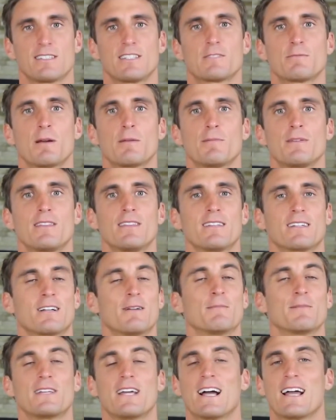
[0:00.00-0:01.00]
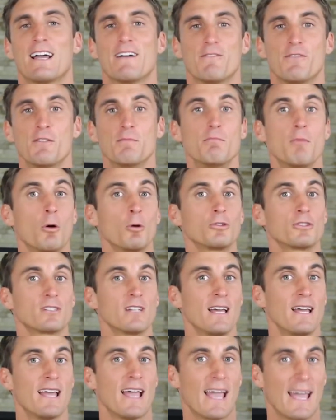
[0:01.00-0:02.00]
This might be the company I have the most
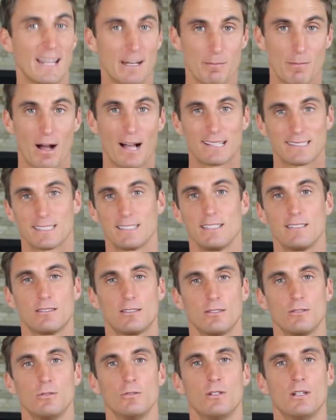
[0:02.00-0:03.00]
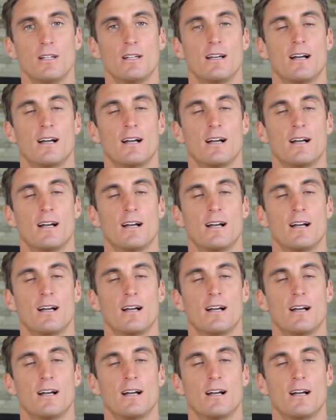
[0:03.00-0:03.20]
animosity to.